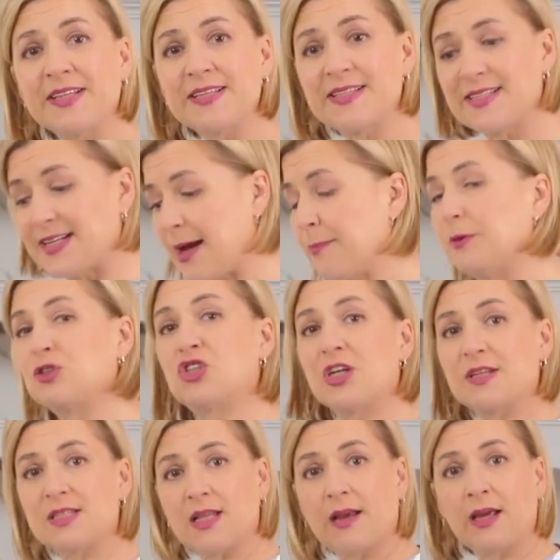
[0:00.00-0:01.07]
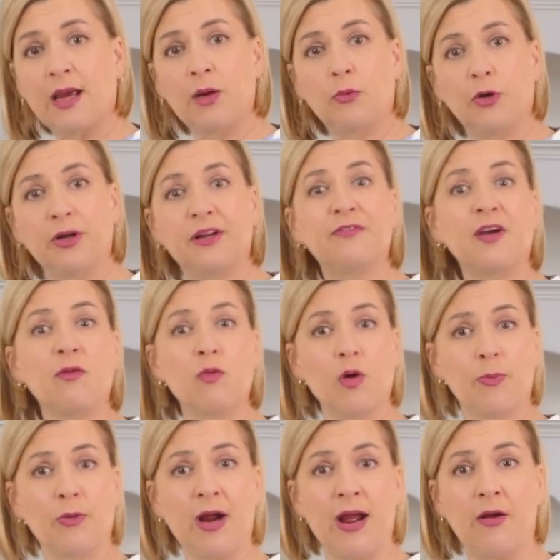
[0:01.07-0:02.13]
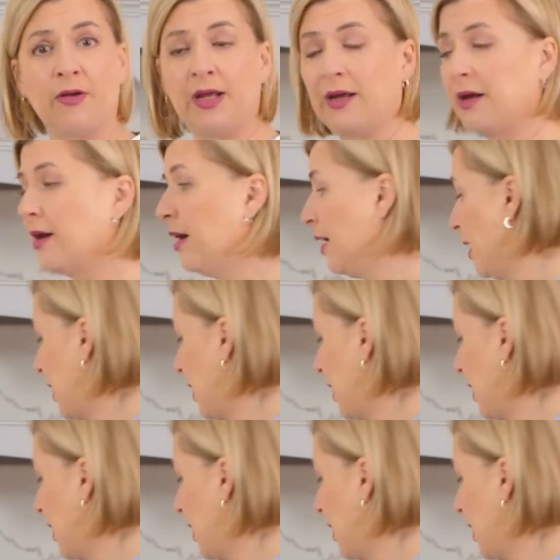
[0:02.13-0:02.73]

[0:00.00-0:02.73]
this step just like I would if I were browning